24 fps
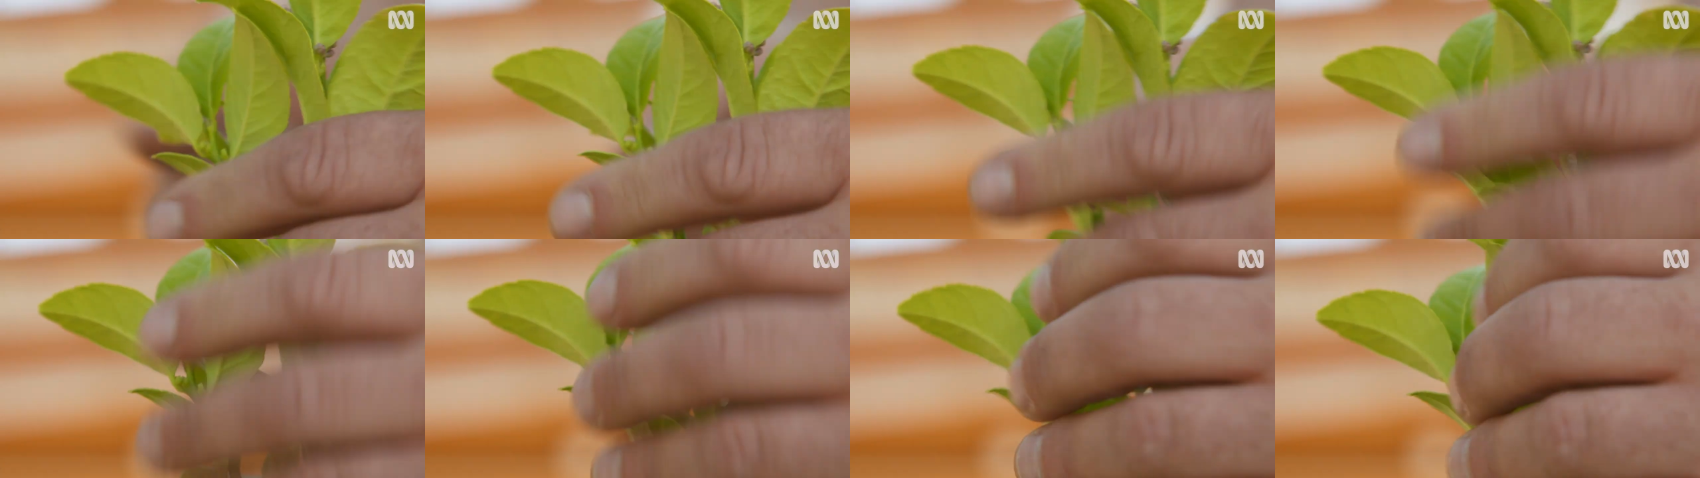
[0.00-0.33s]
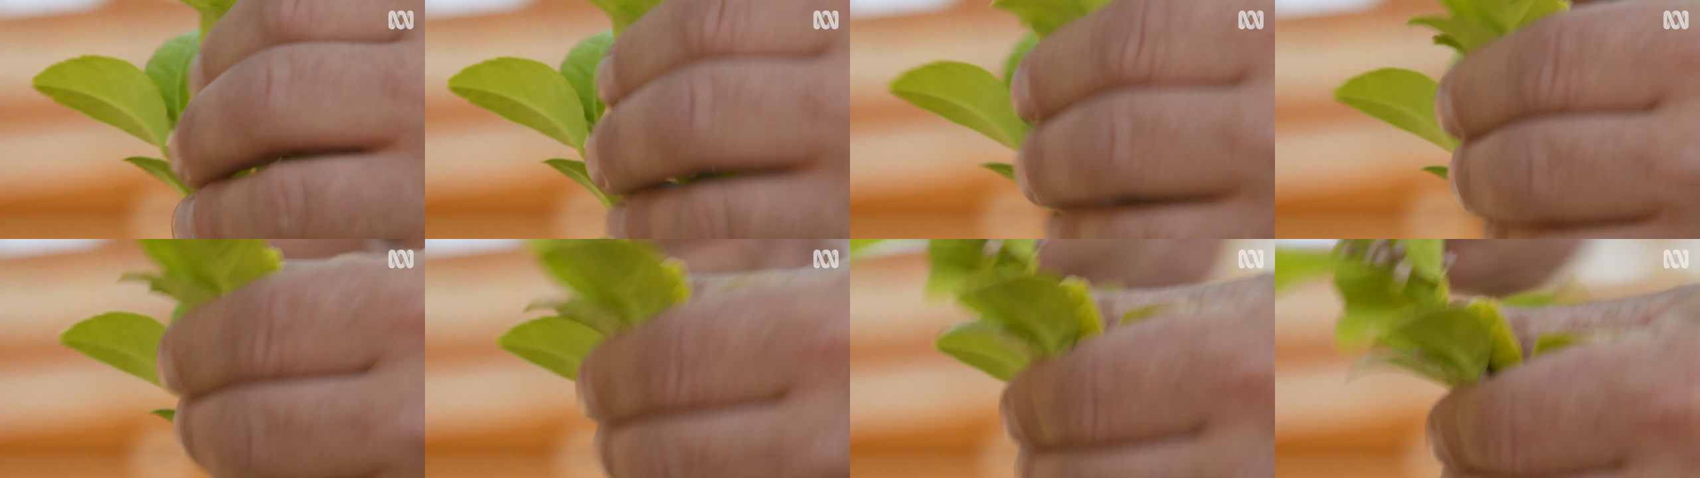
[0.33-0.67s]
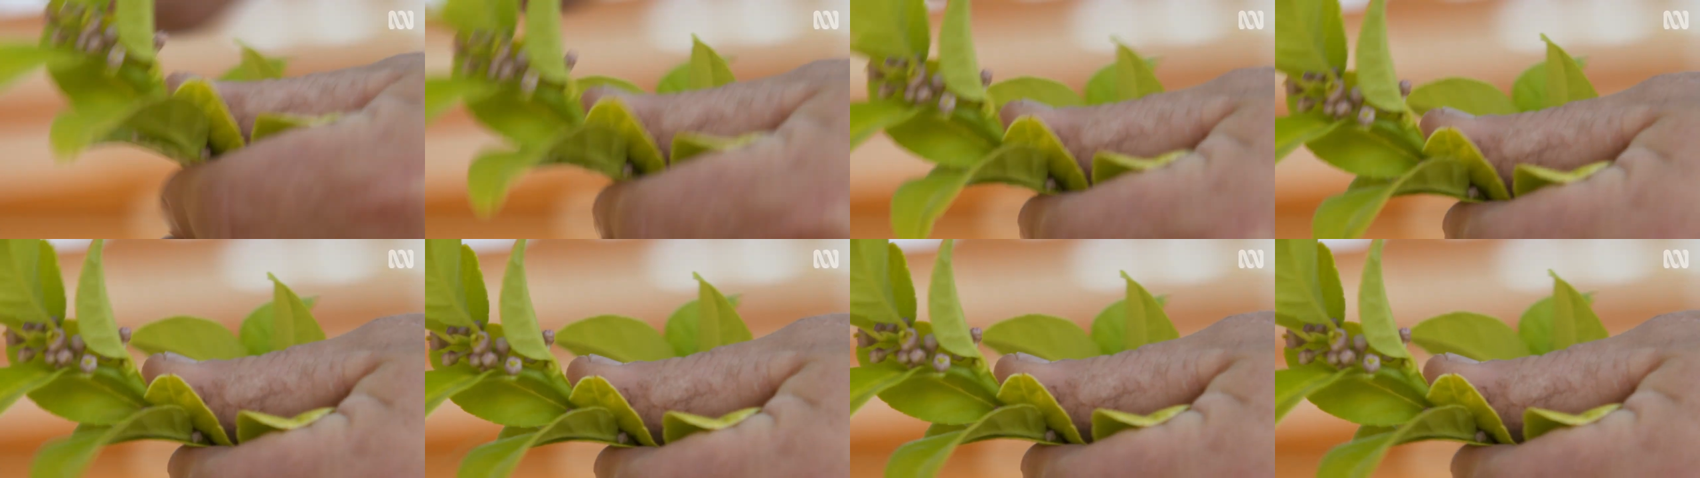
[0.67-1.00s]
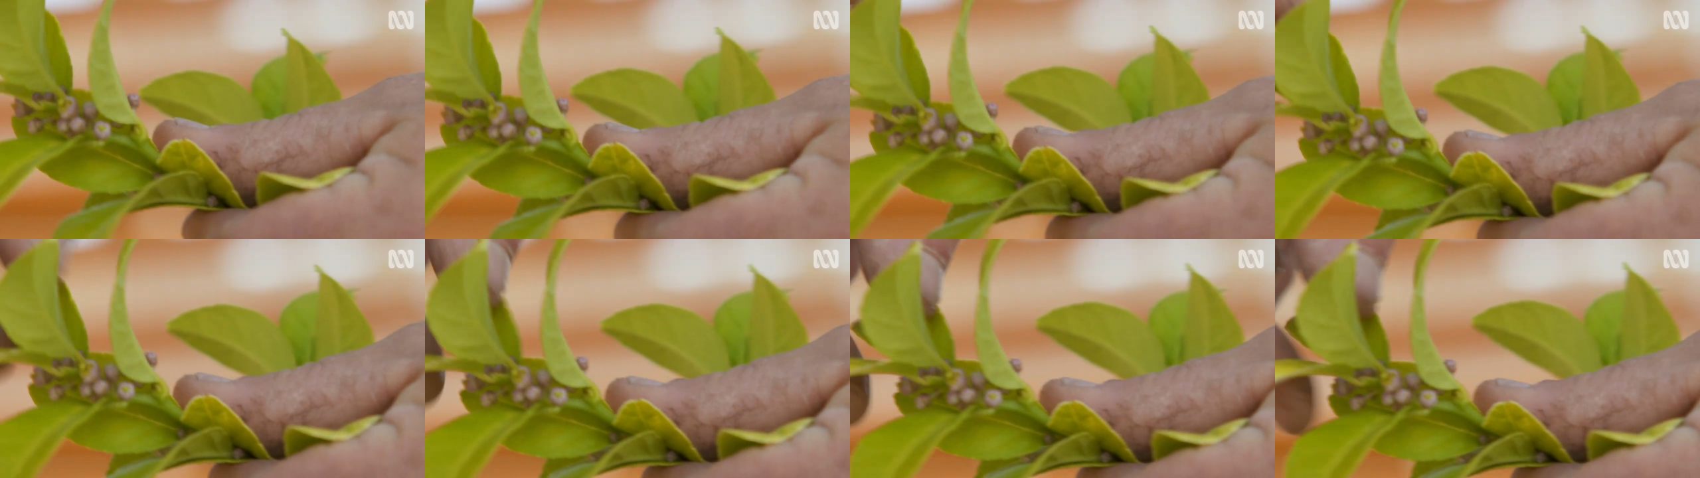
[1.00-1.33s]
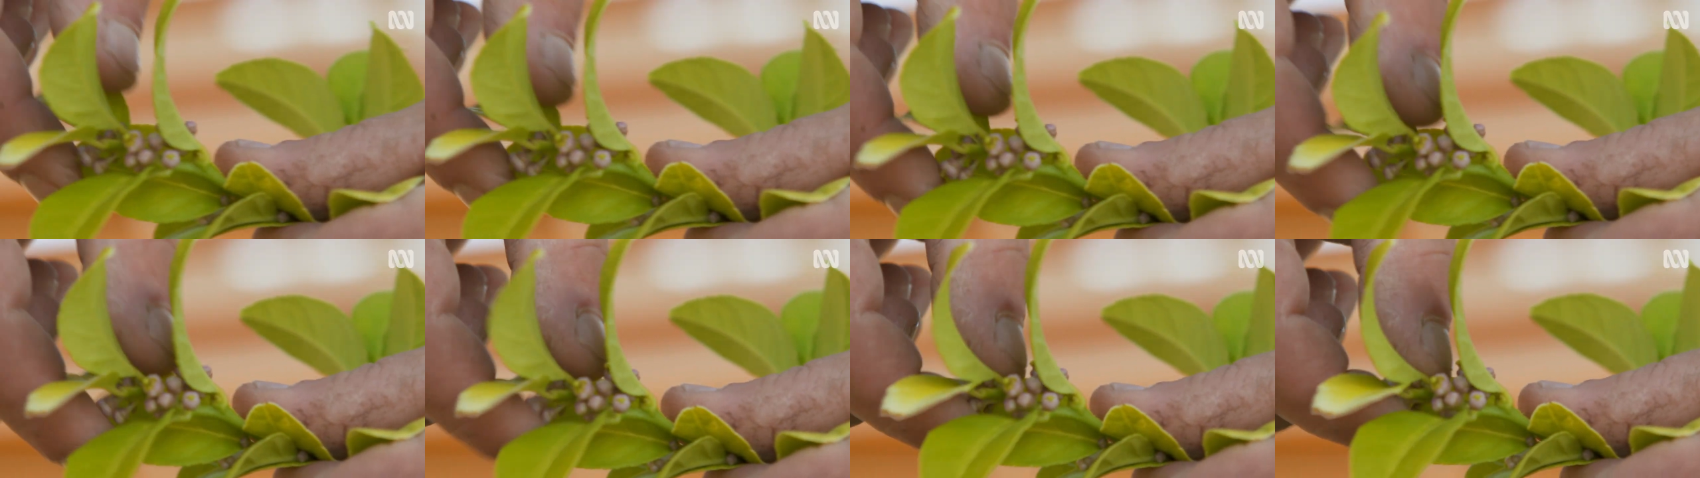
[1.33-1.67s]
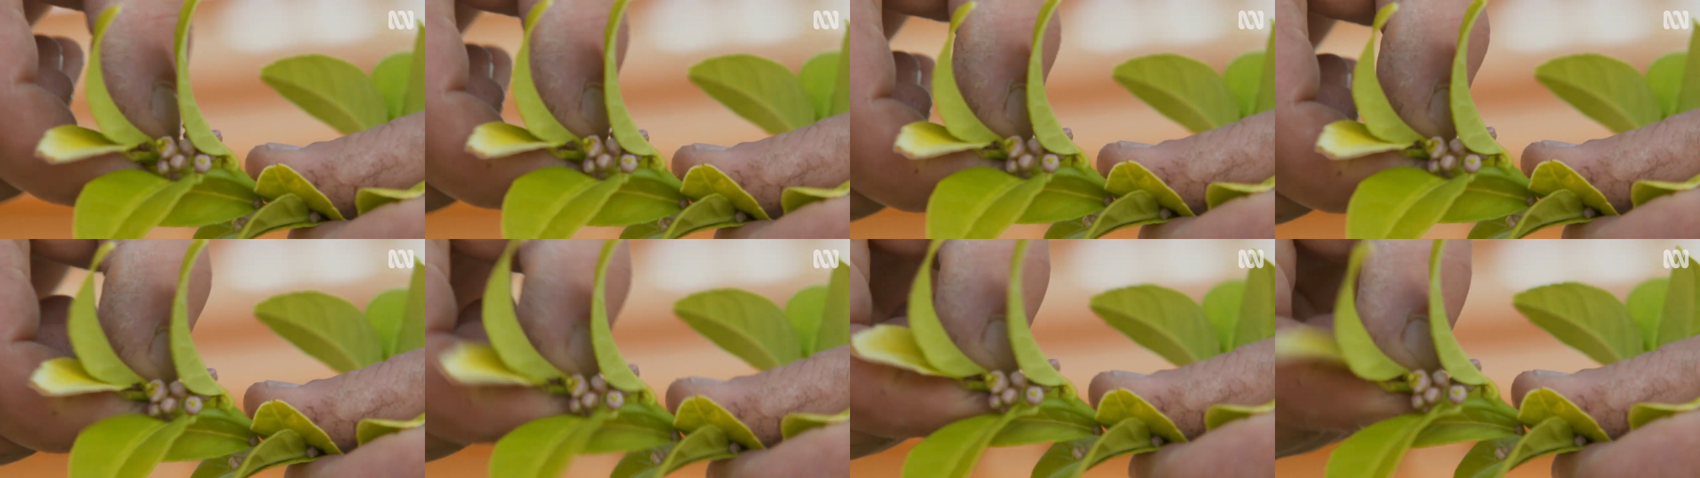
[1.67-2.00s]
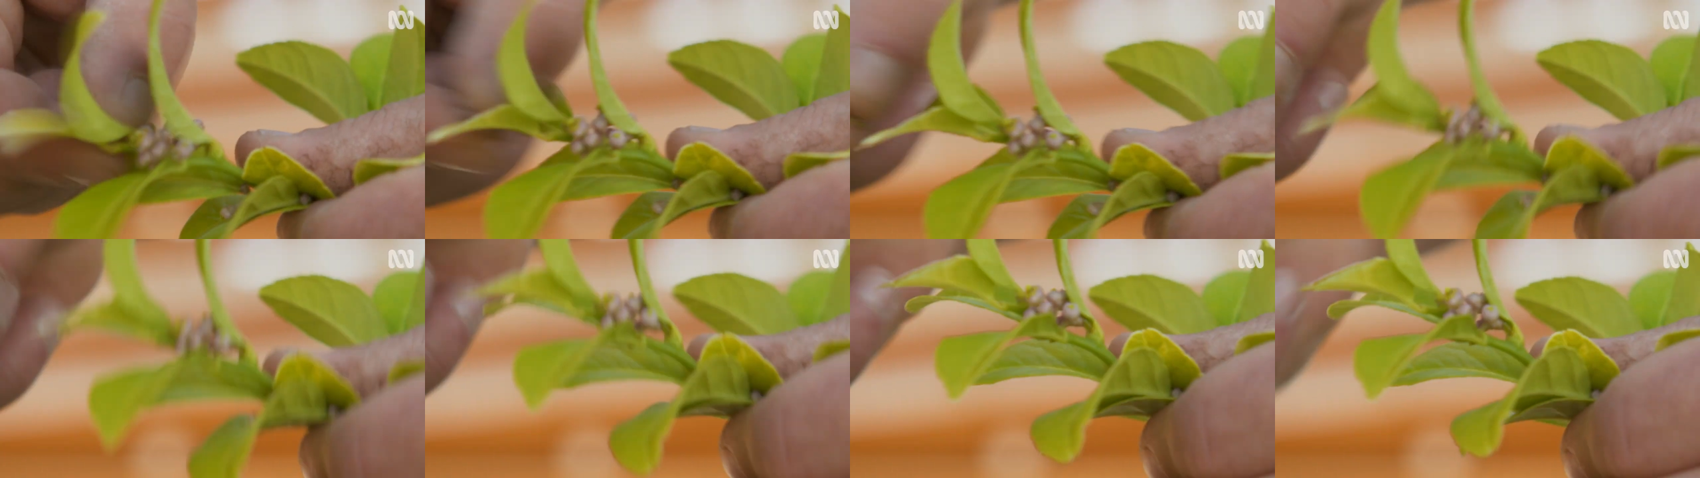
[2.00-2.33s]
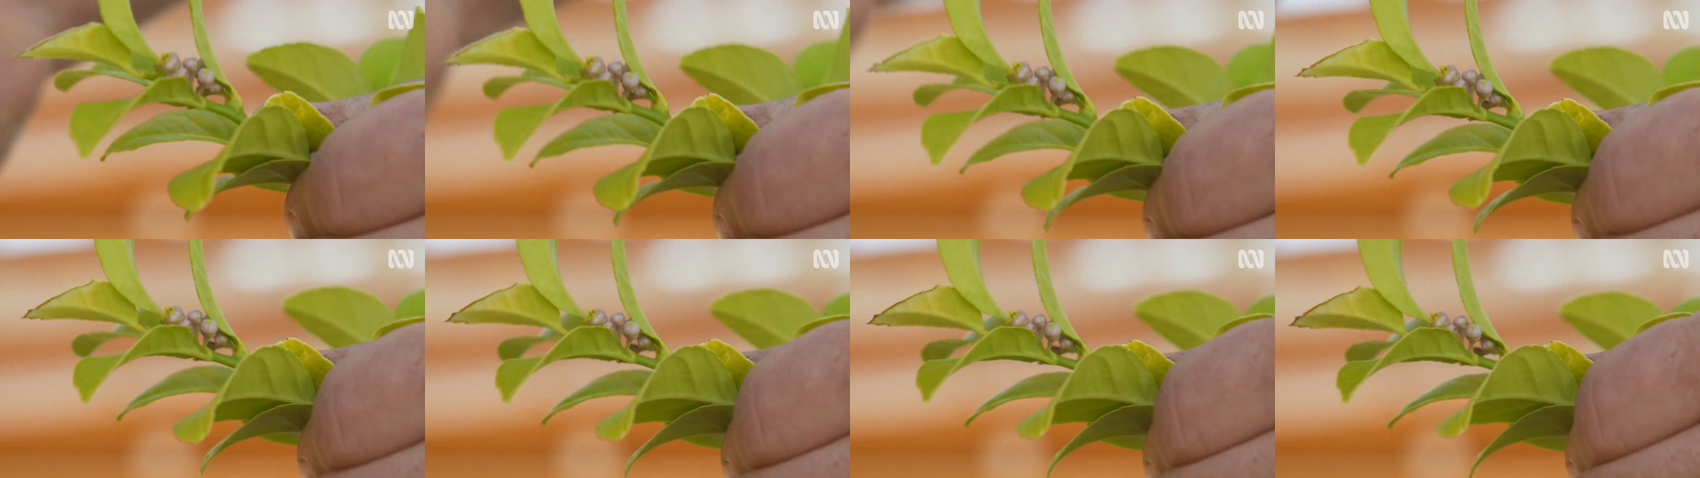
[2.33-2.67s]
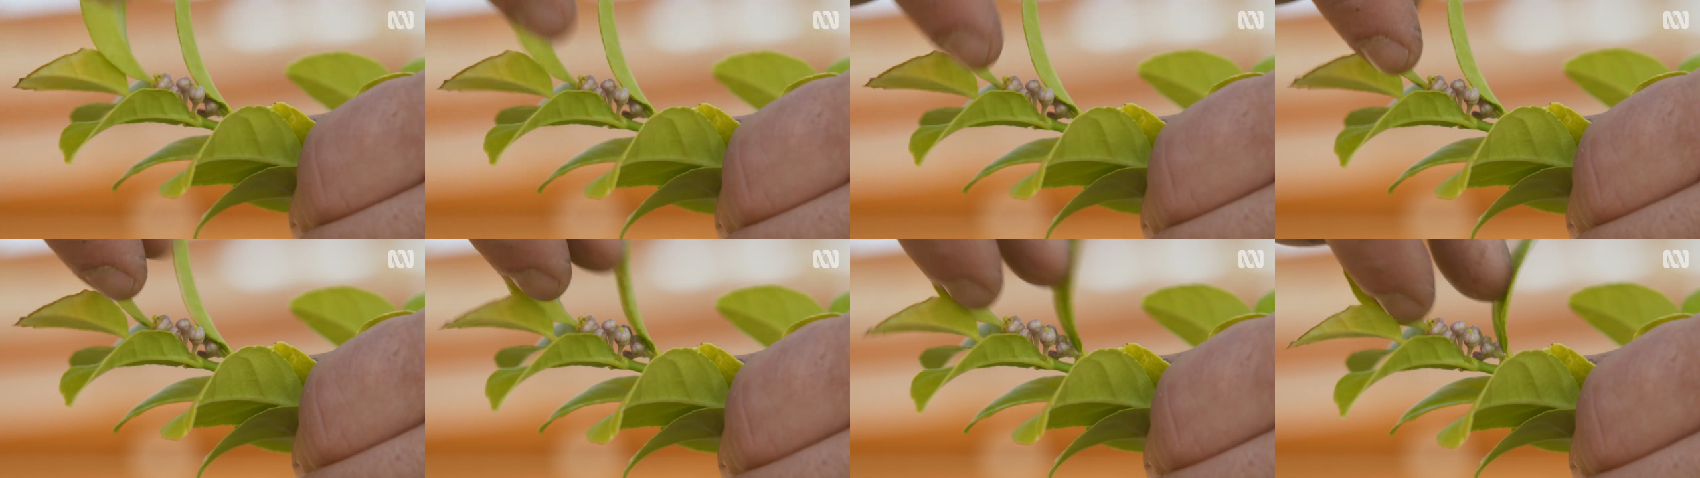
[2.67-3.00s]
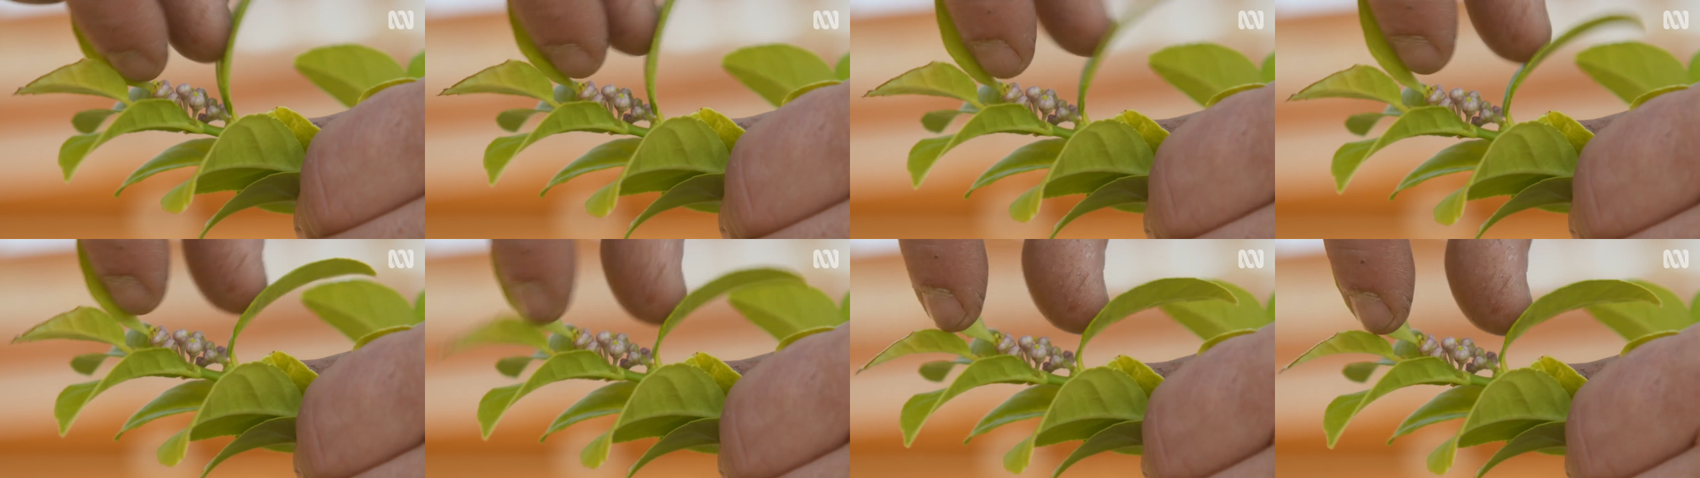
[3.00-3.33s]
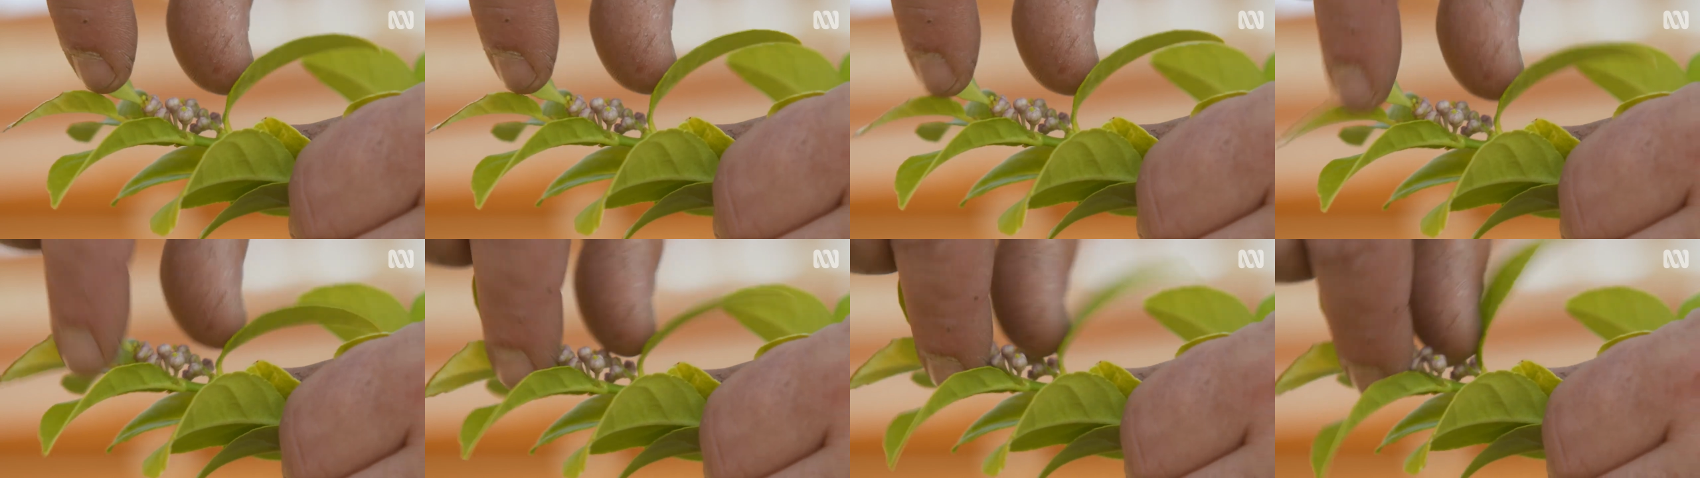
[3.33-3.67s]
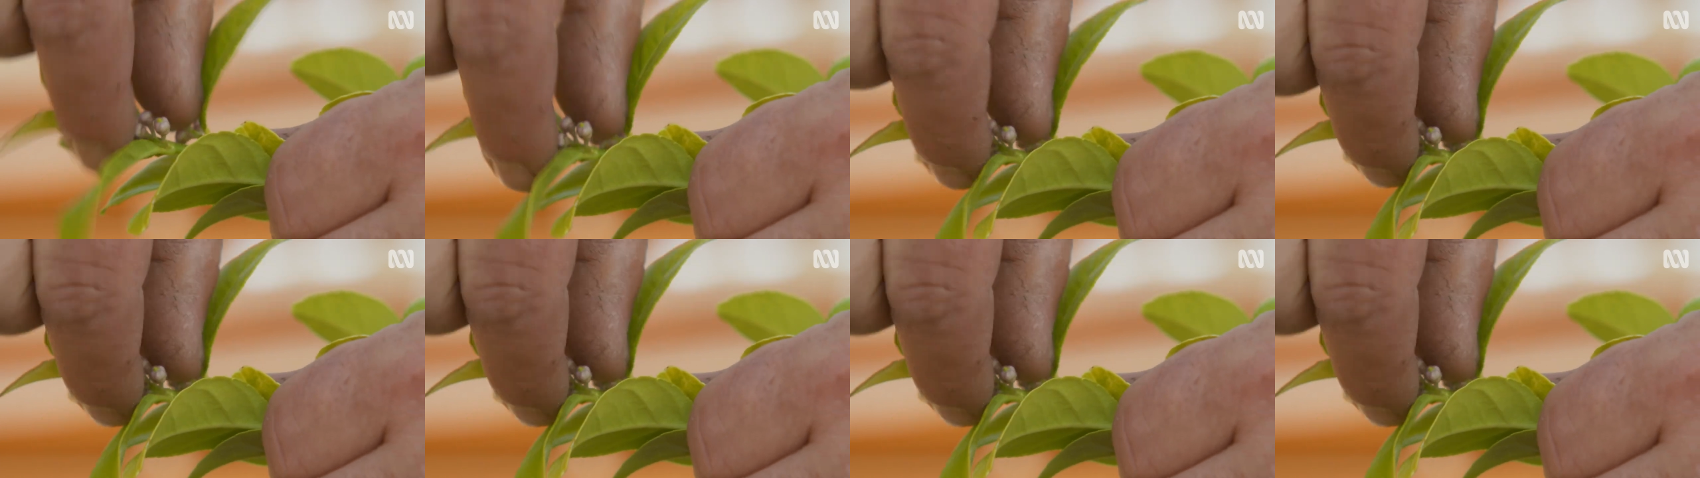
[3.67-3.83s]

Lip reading: Nobody's mouth can be seen.